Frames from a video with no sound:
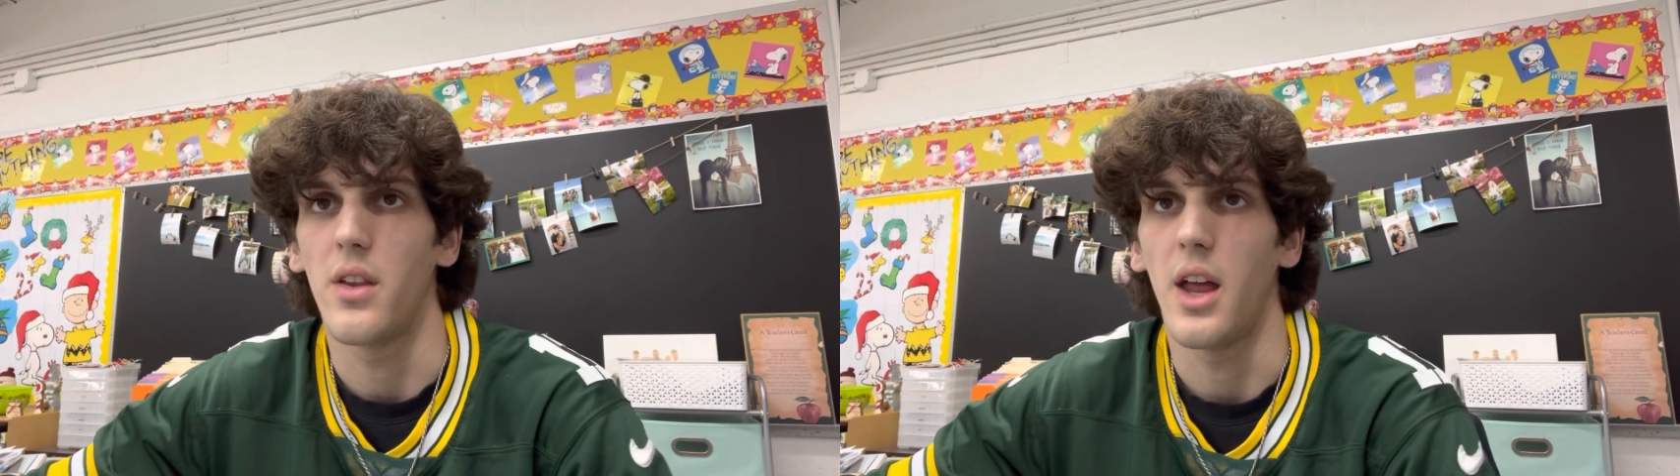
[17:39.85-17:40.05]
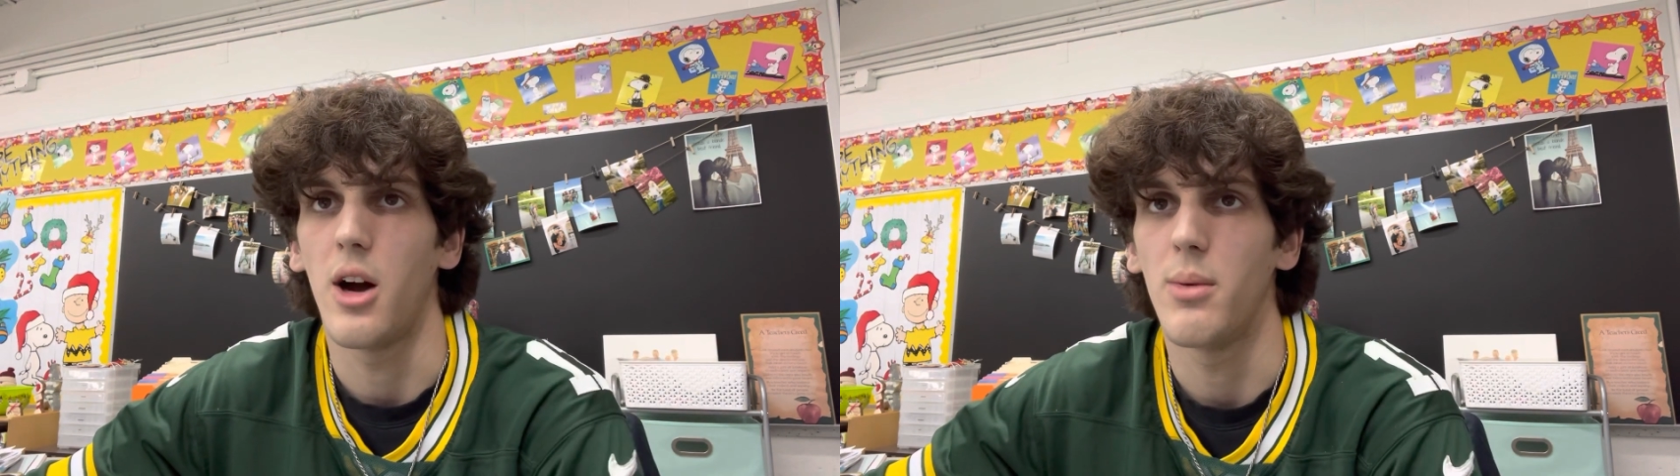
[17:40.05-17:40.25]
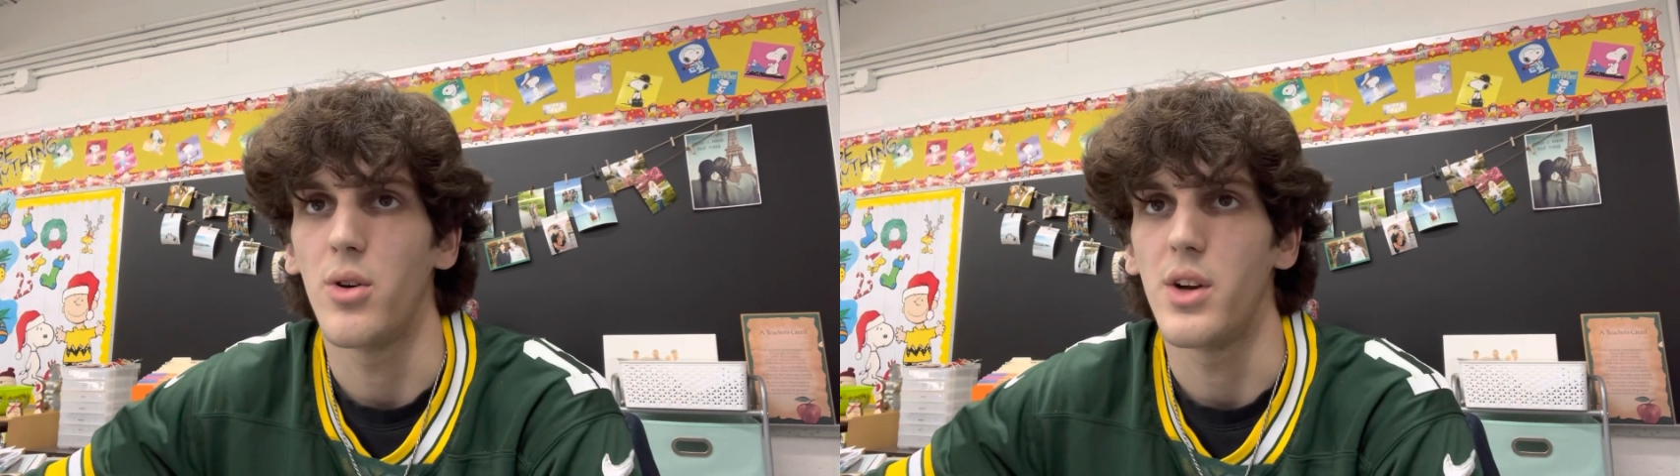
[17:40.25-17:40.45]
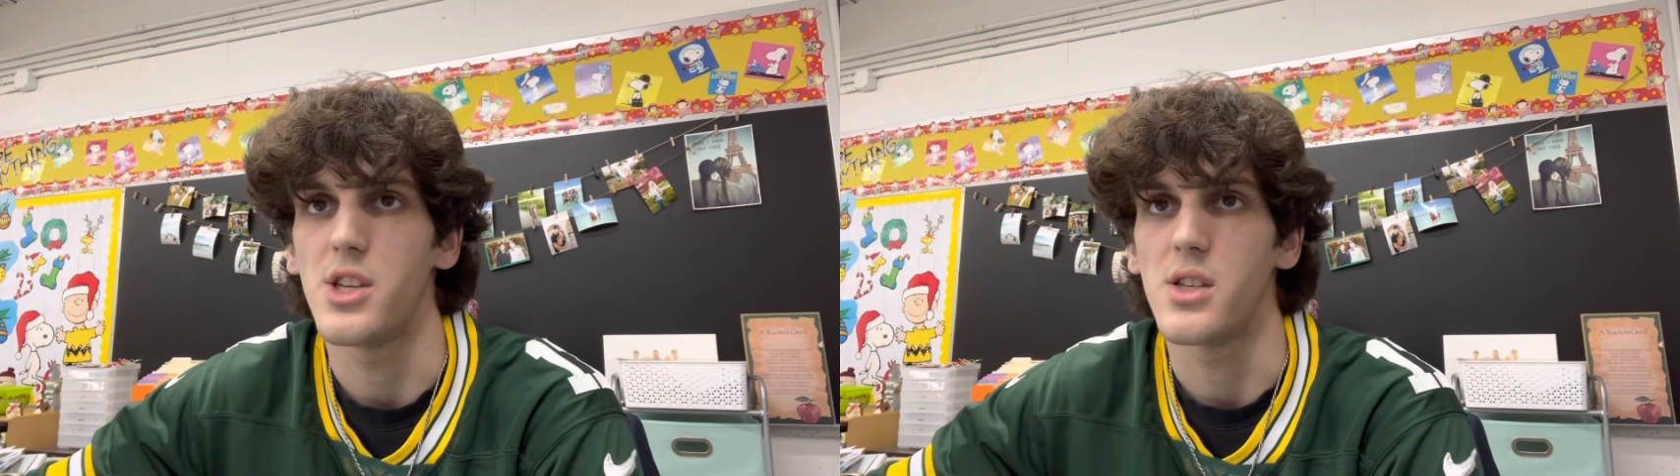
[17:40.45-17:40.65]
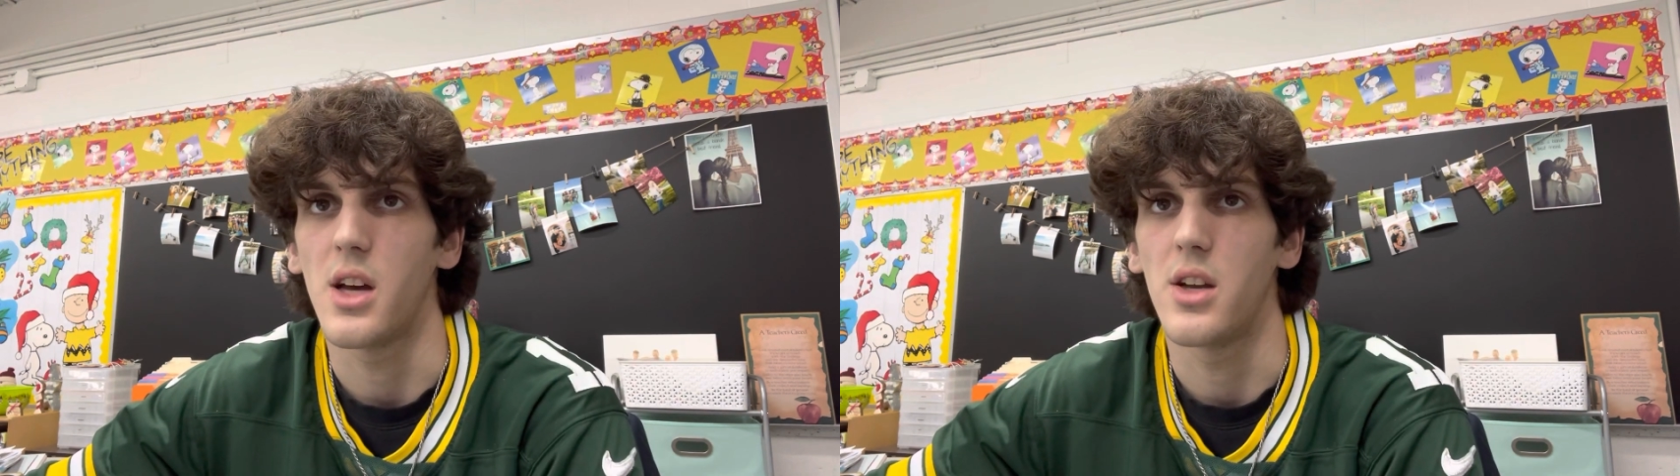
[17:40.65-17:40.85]
the elbow
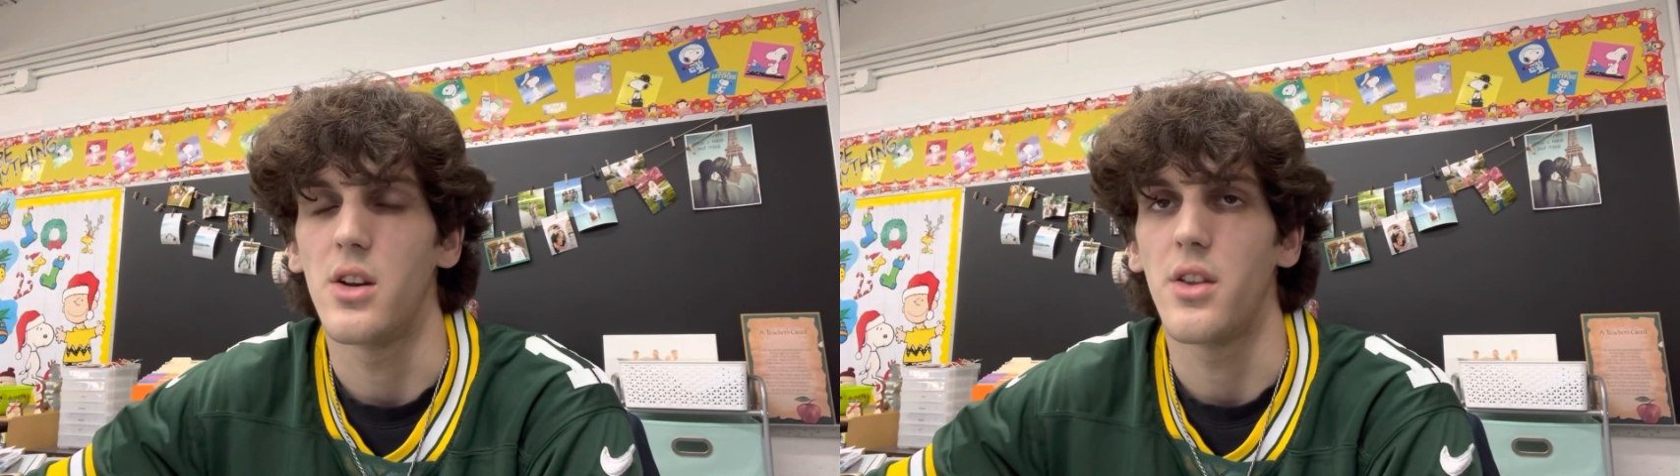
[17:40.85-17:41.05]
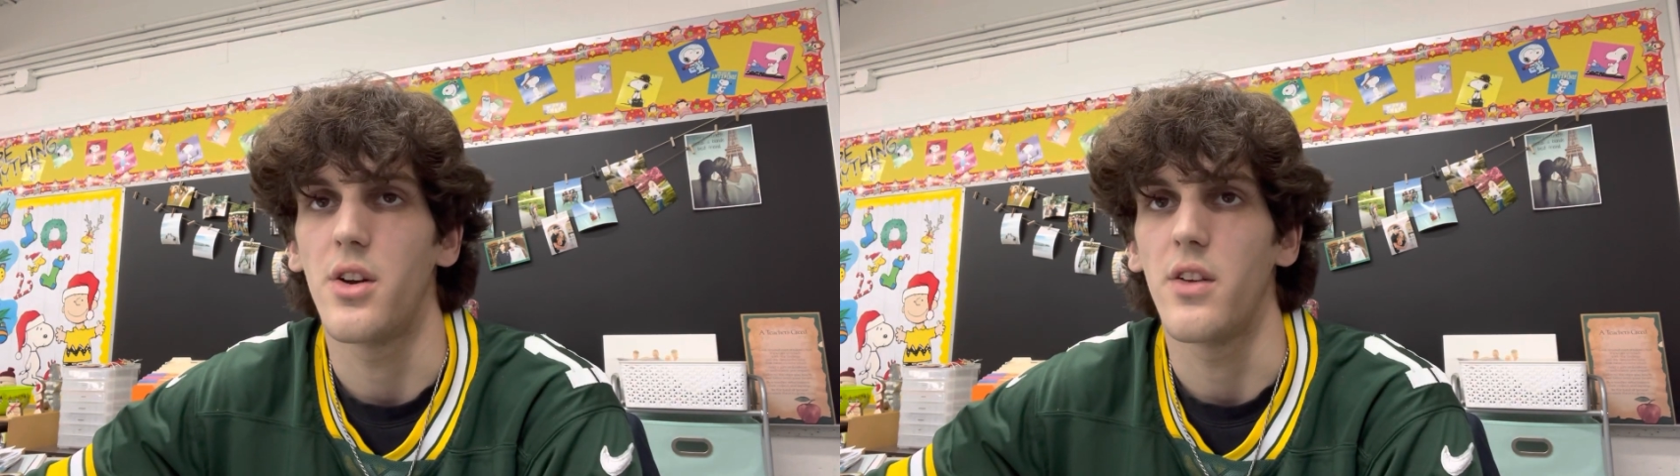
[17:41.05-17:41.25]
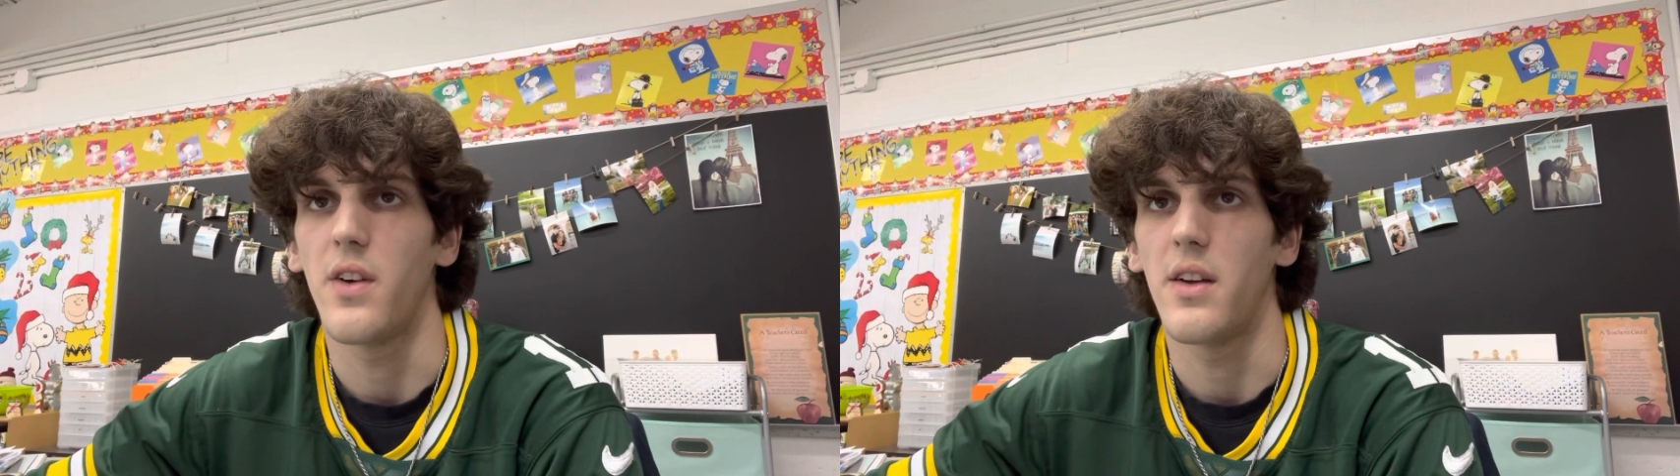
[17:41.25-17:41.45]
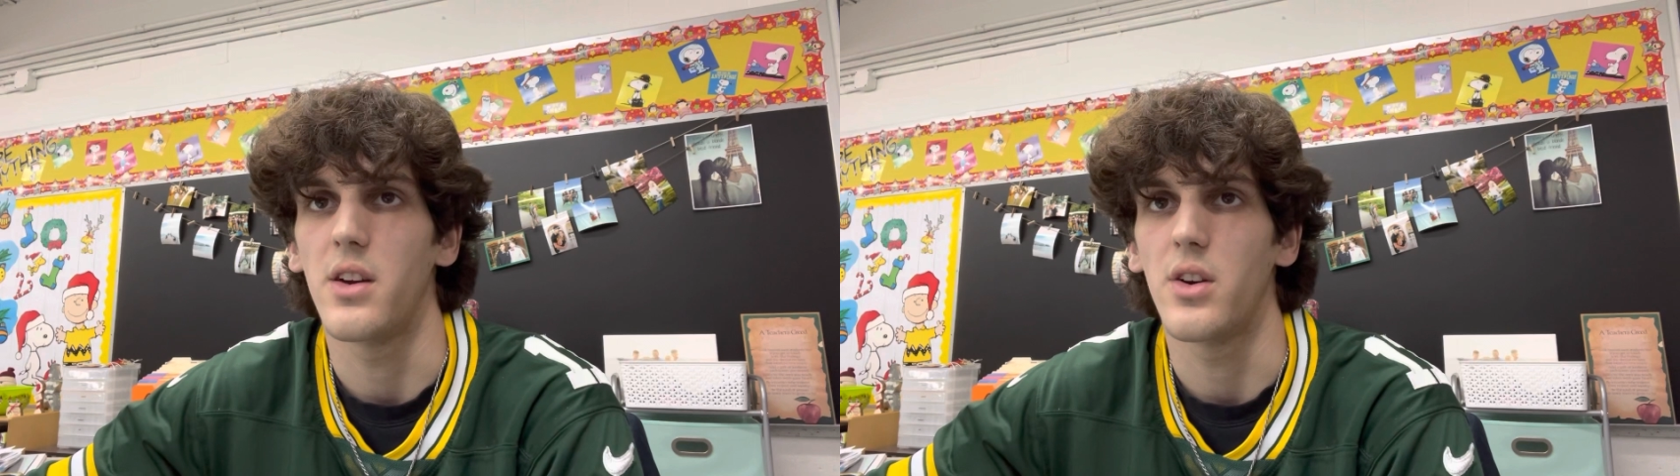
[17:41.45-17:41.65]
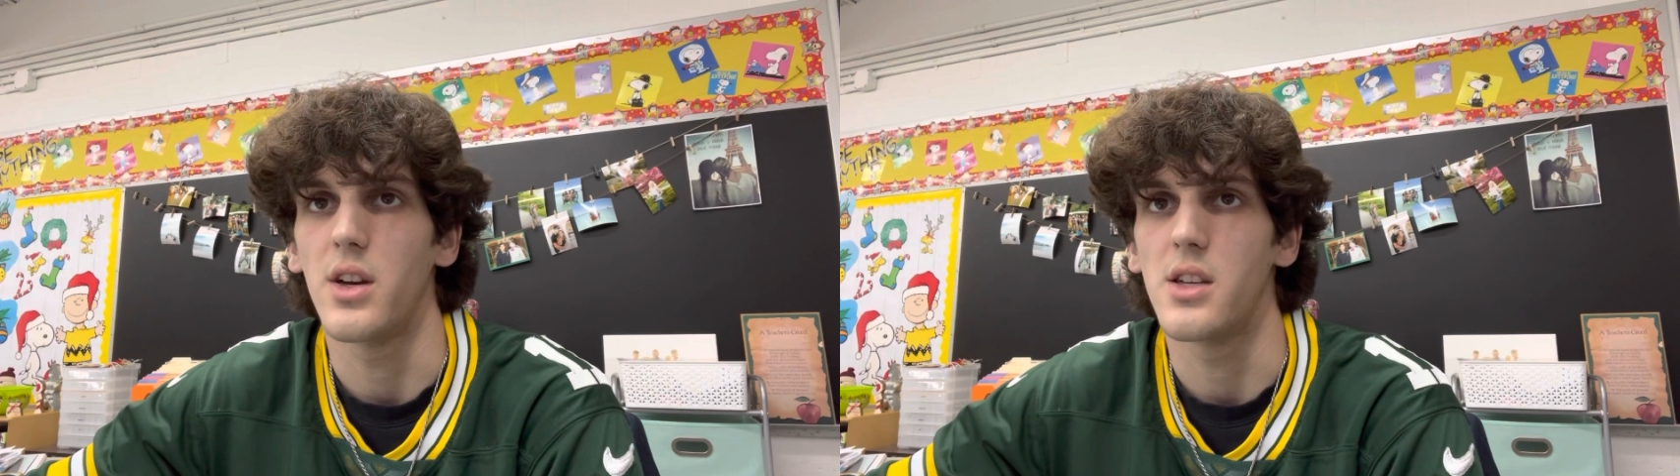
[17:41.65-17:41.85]
reaches 135
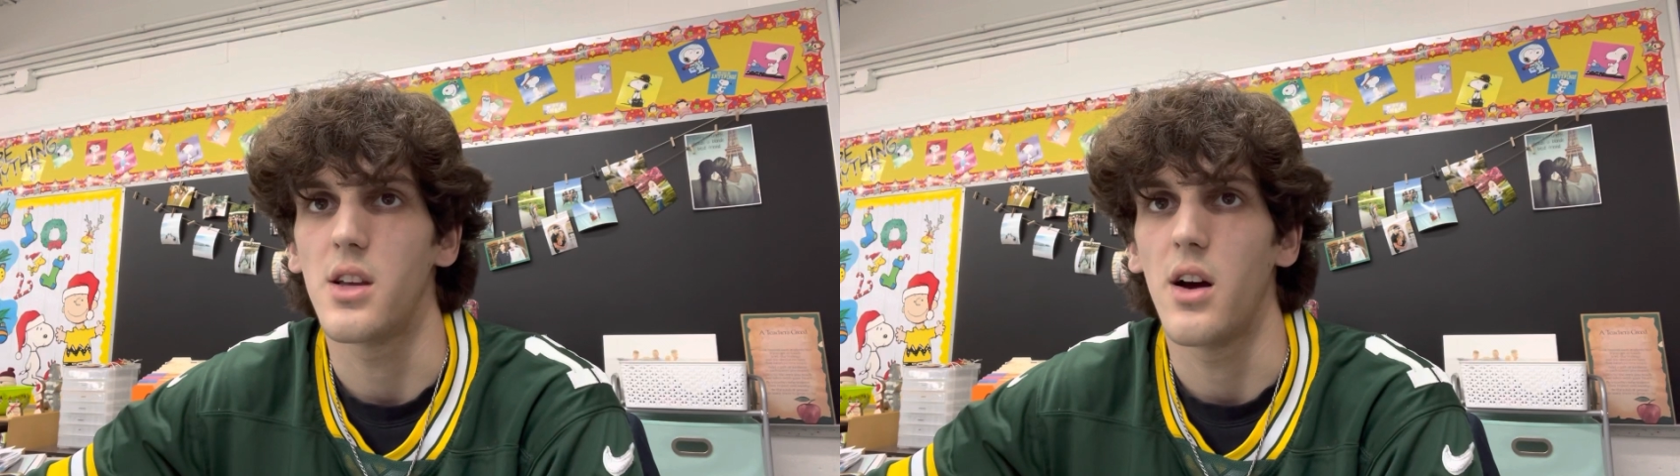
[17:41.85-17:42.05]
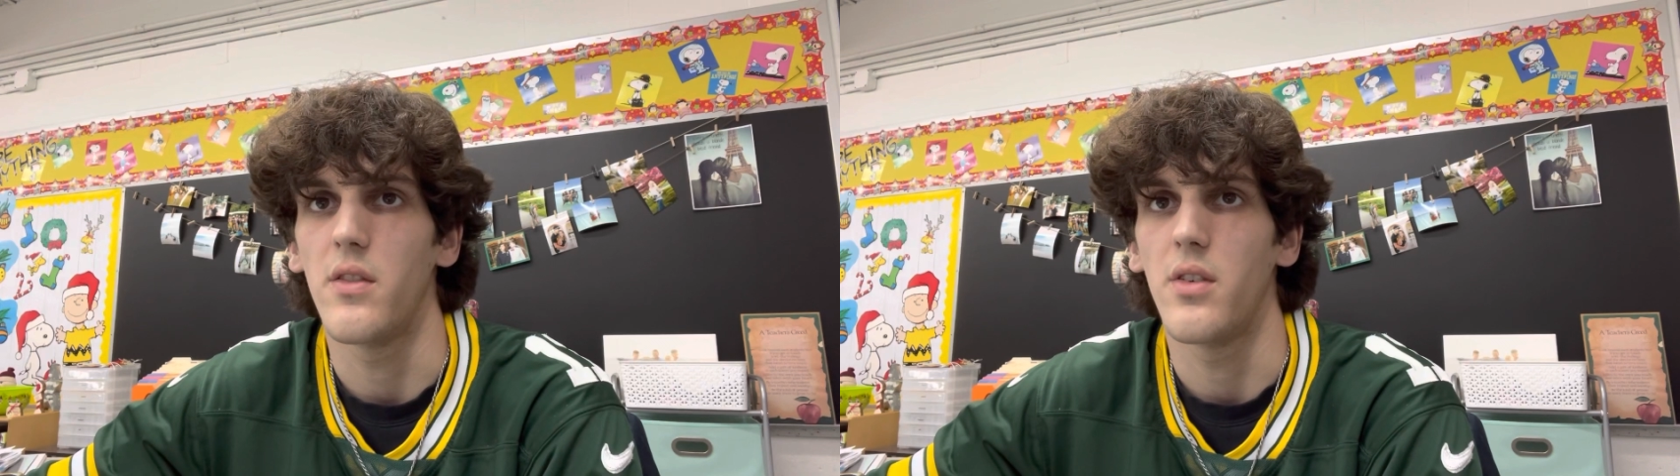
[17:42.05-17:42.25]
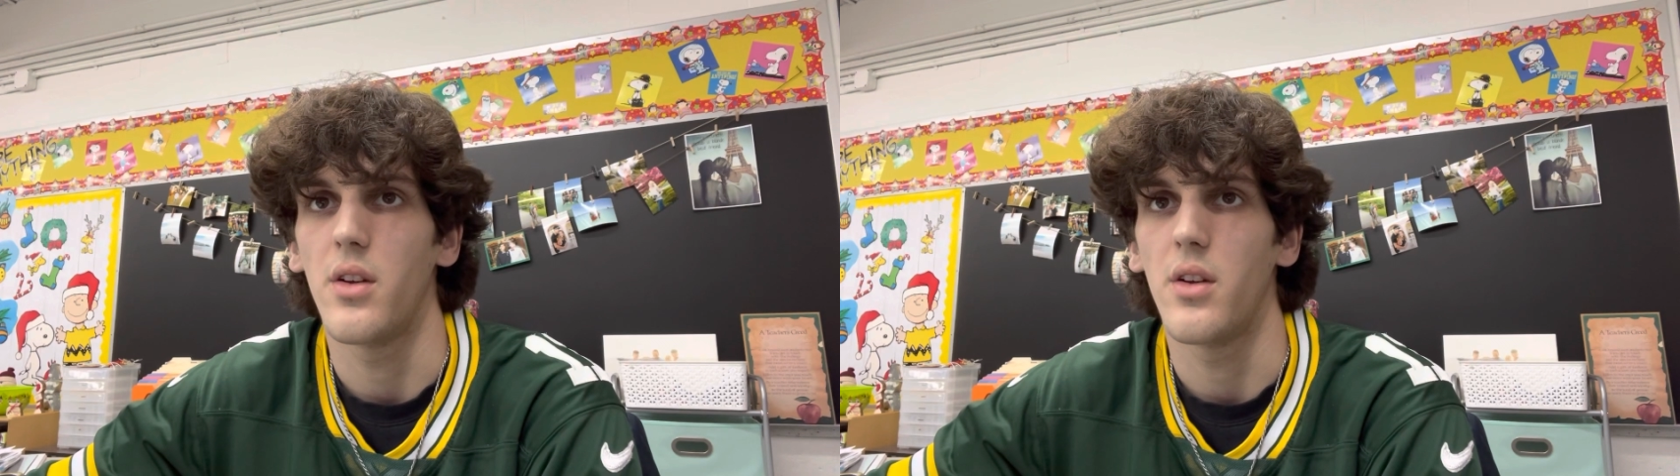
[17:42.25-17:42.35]
degrees of